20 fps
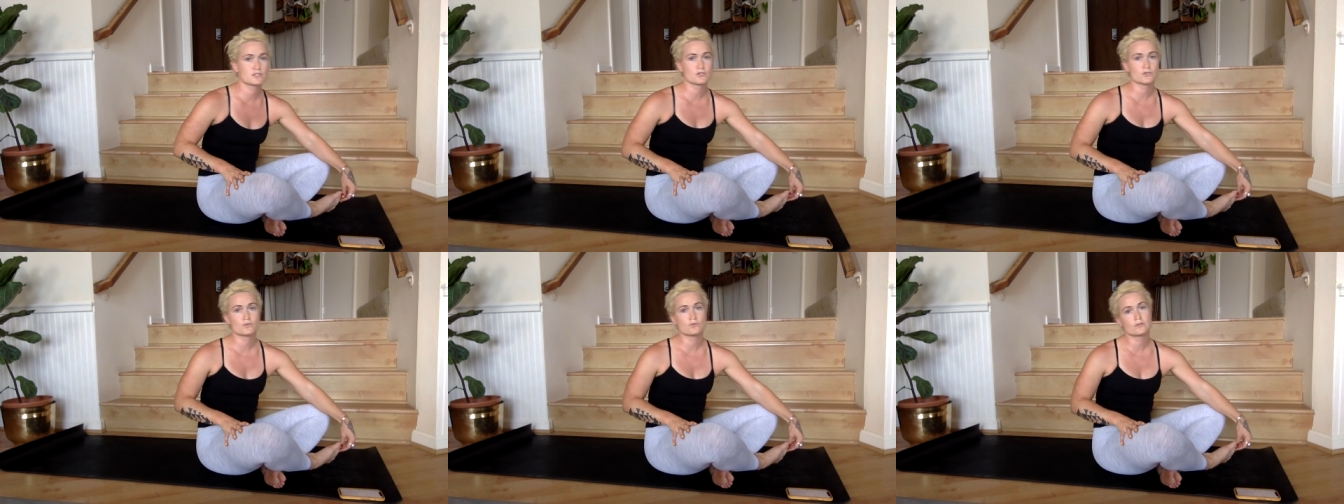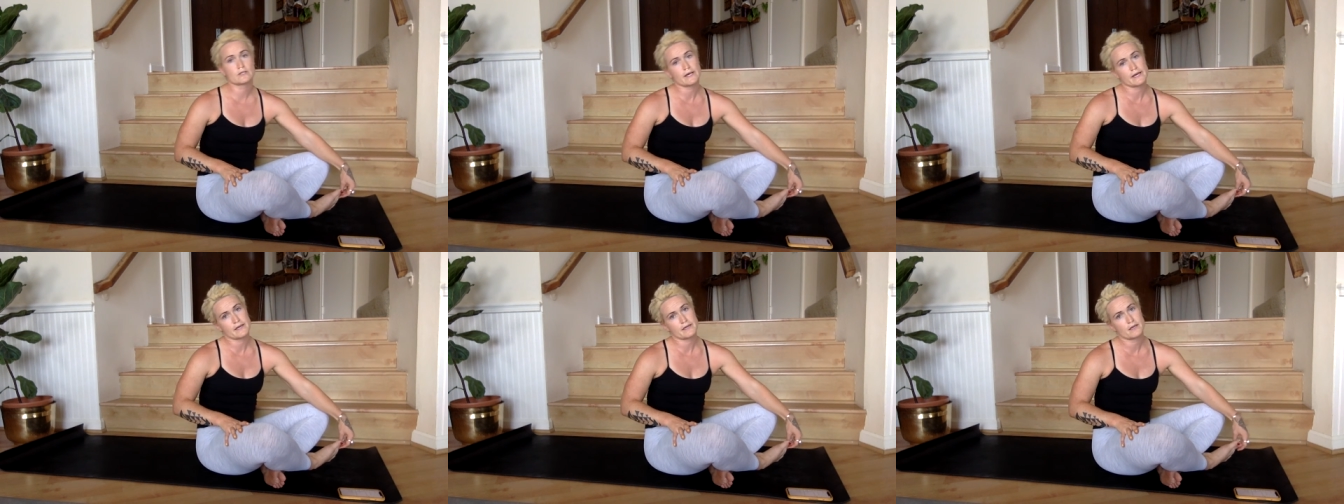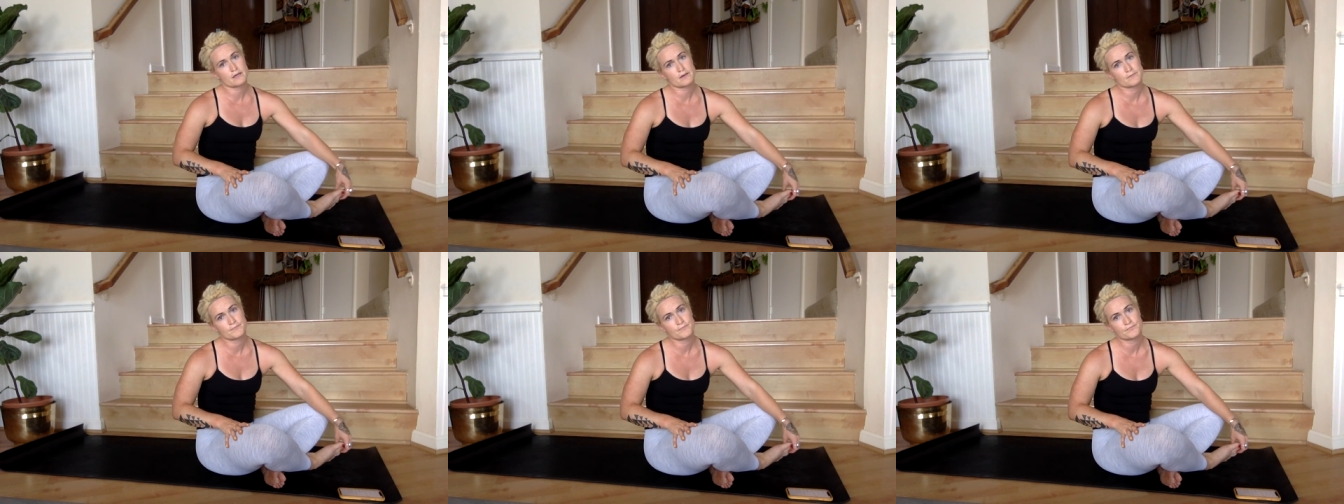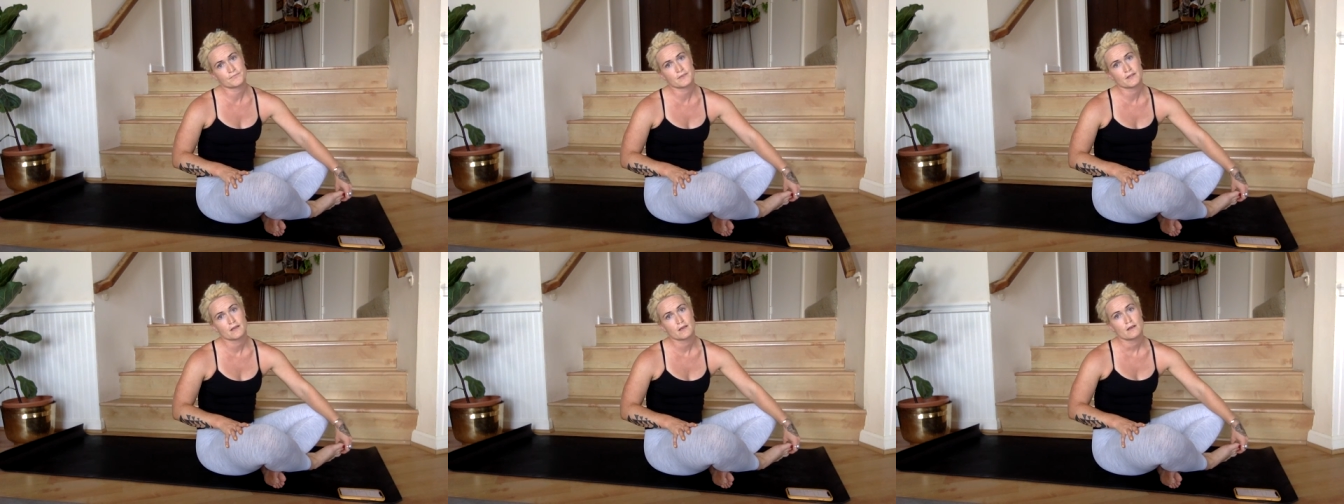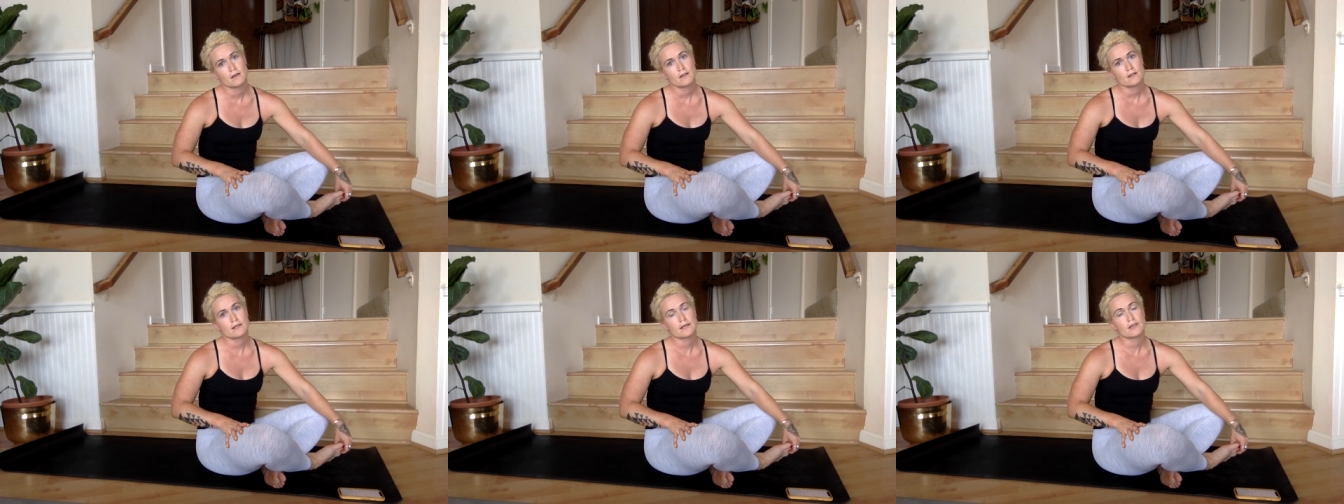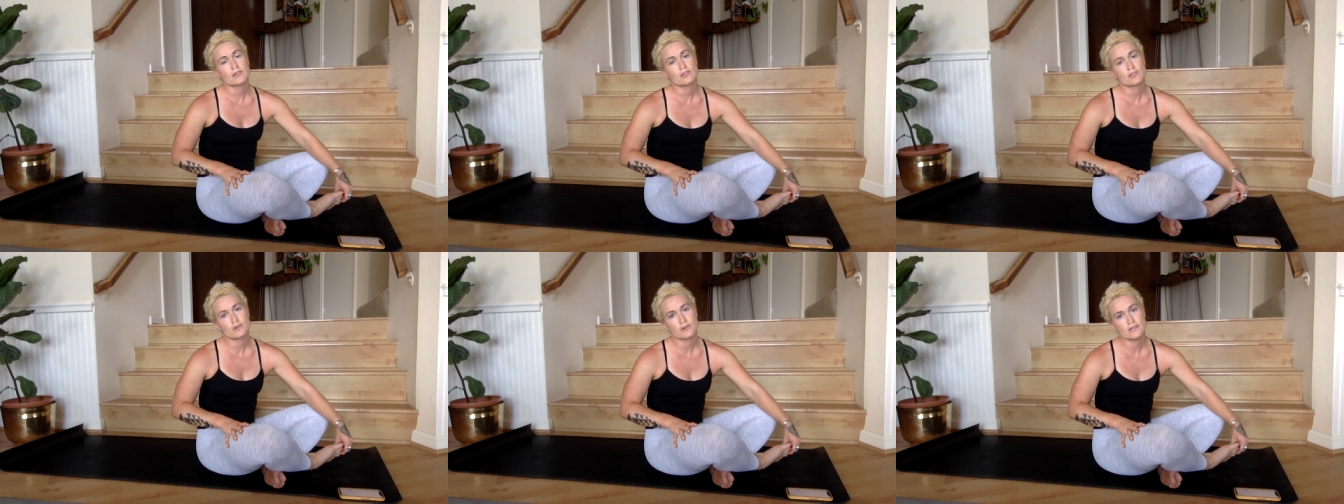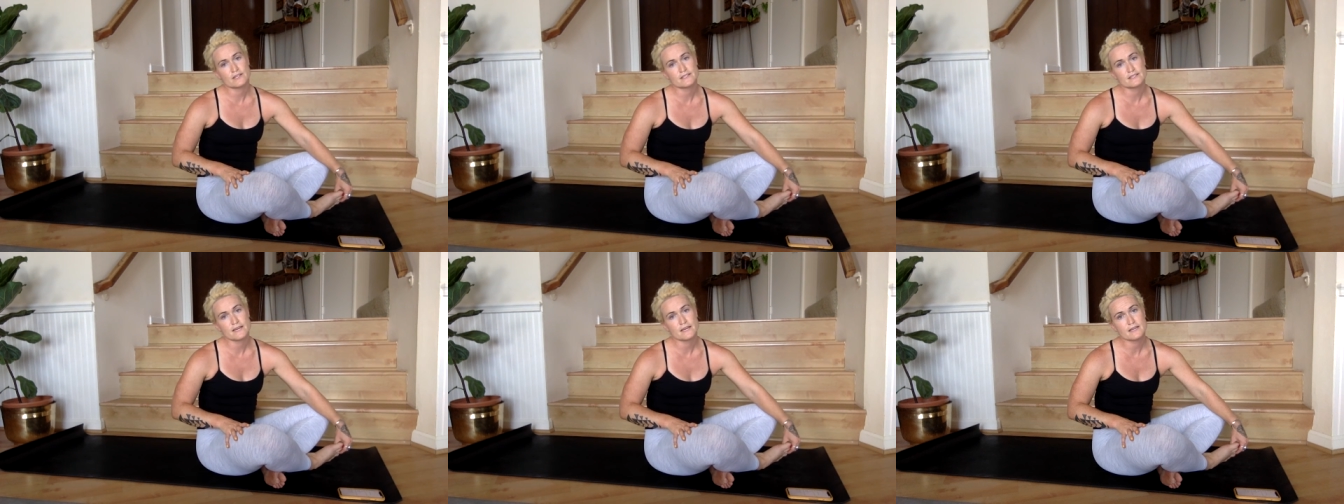might do like
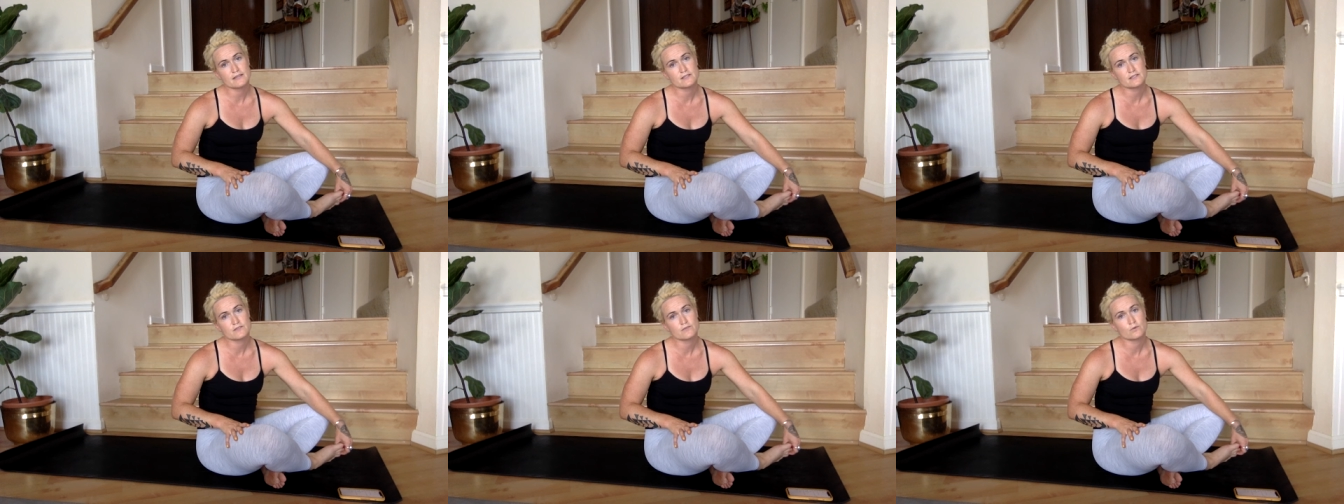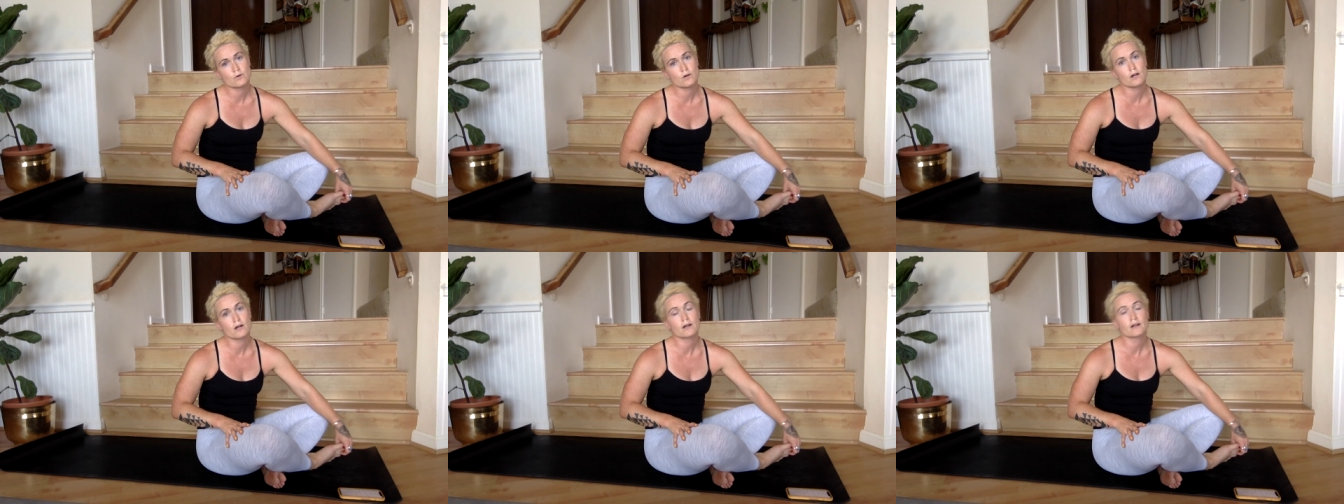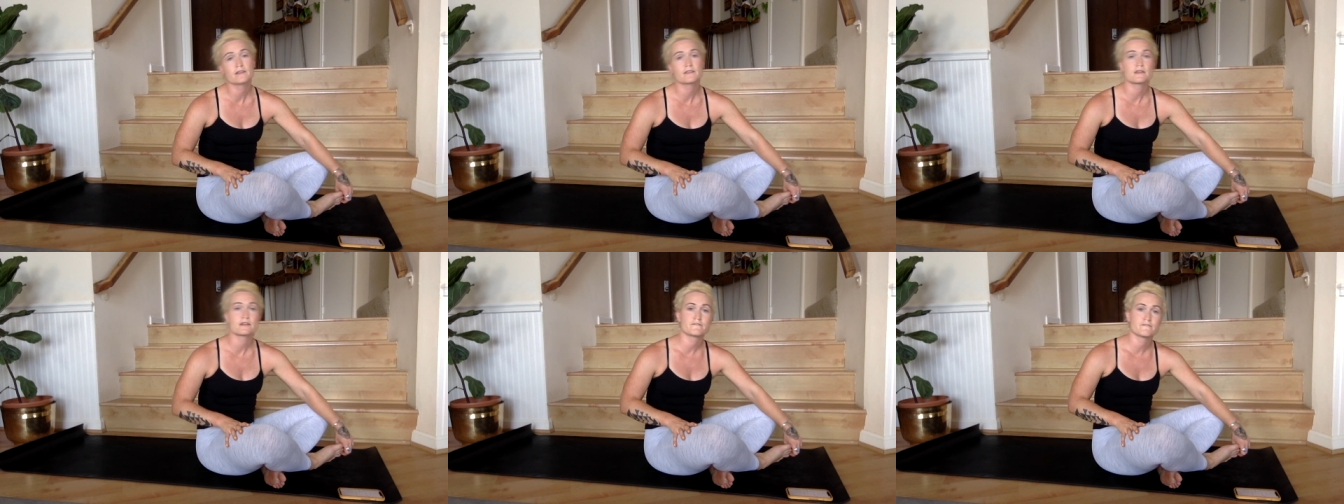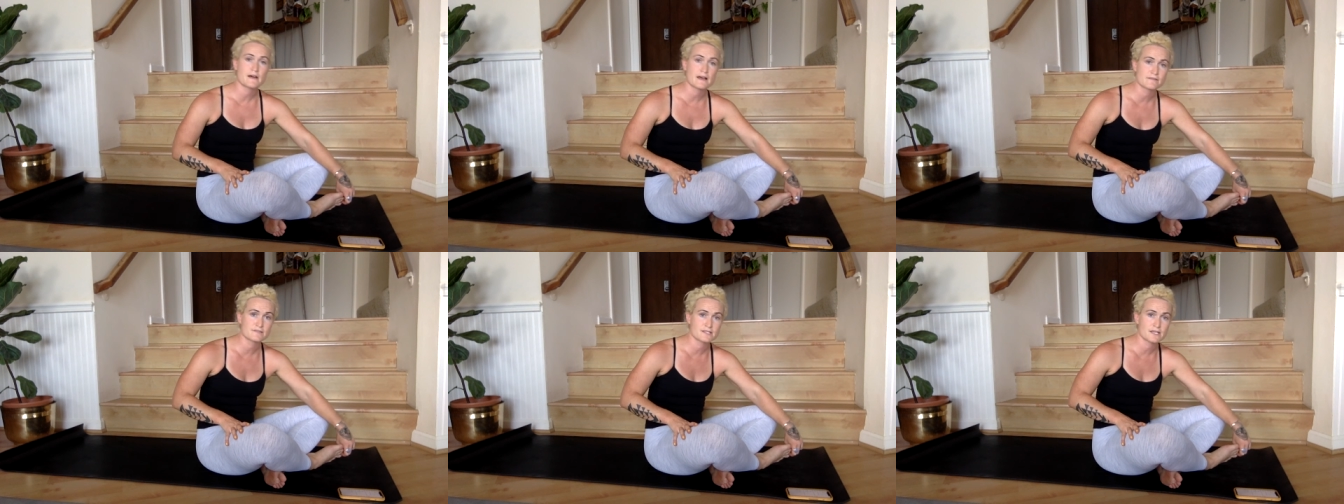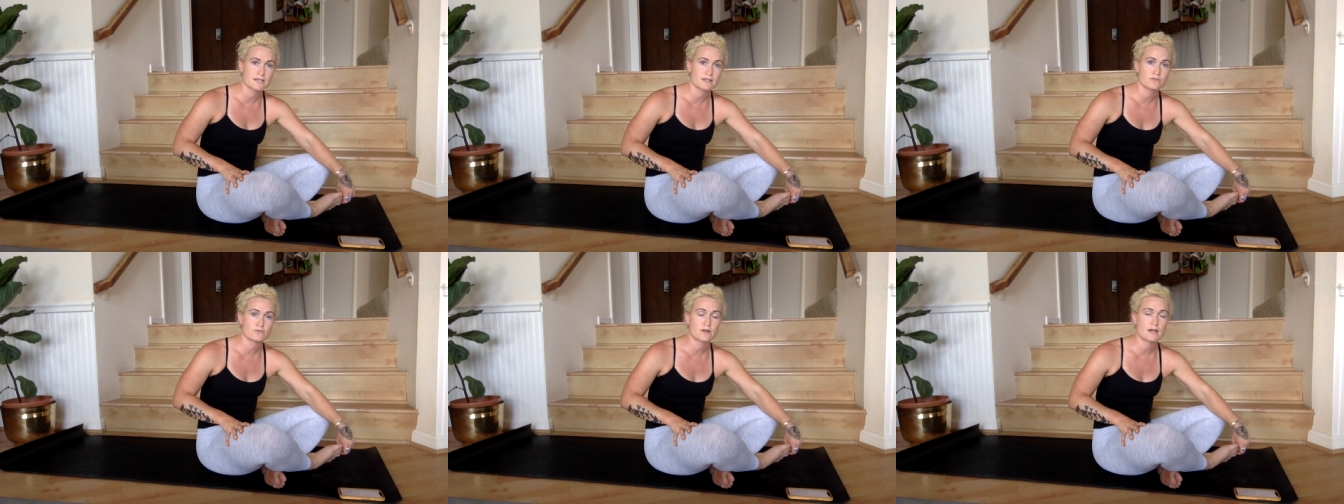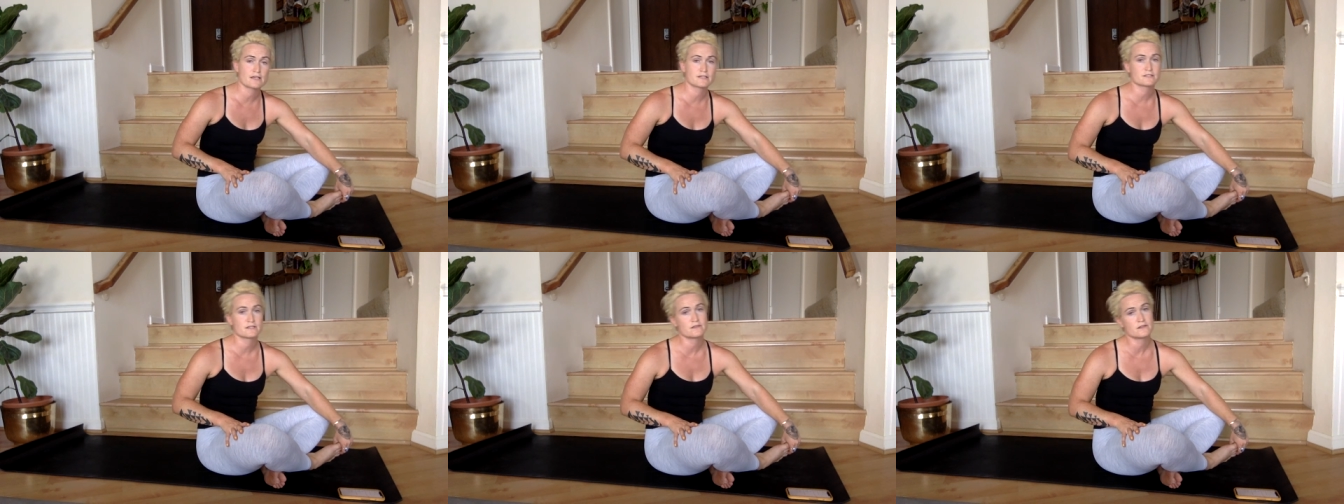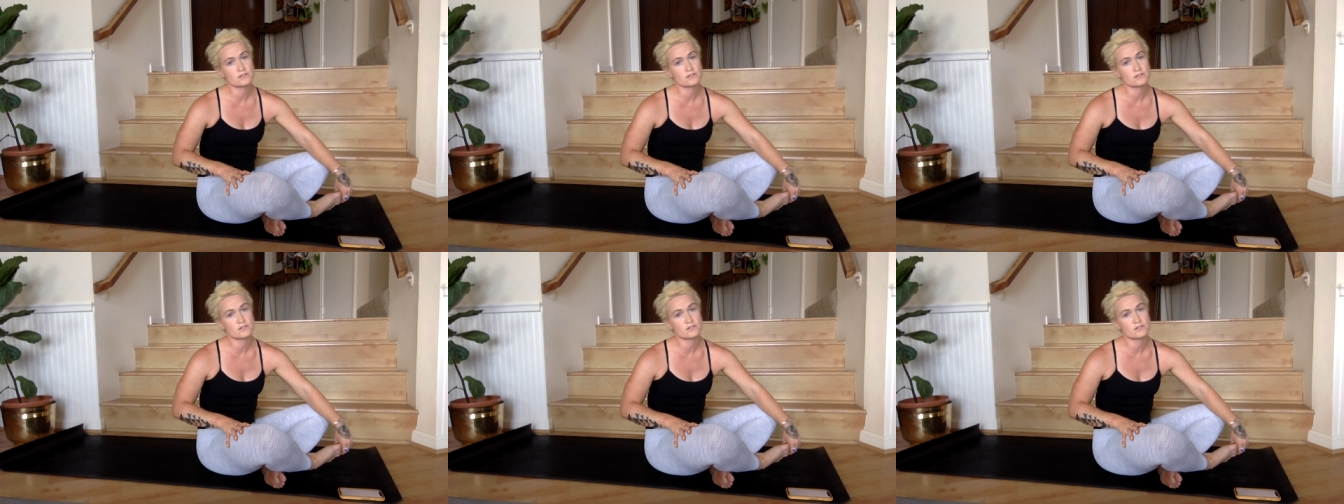30 seconds of work and then a 5-second